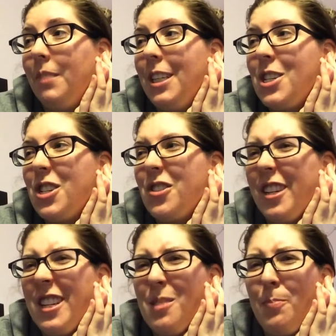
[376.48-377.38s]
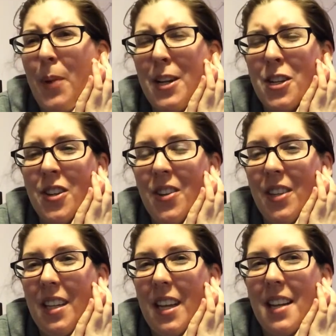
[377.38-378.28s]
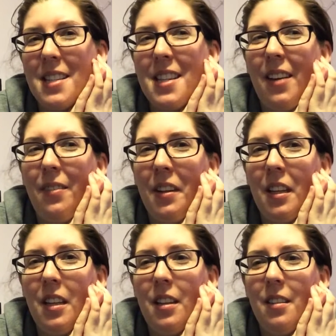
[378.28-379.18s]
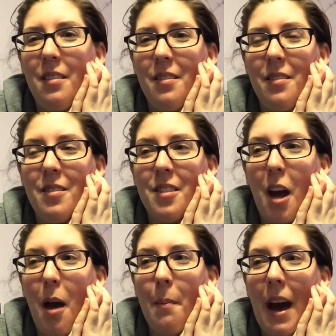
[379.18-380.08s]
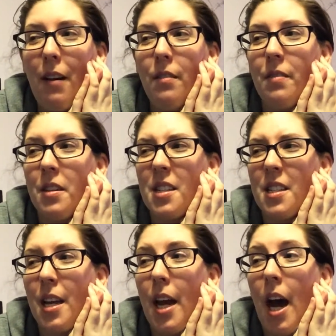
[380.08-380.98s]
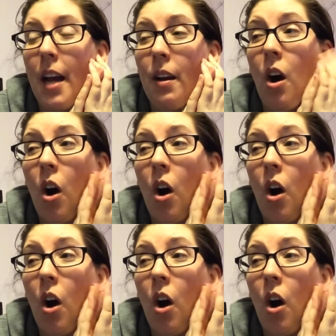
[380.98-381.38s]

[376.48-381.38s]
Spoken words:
it's just really special that that's like really come out of this, because I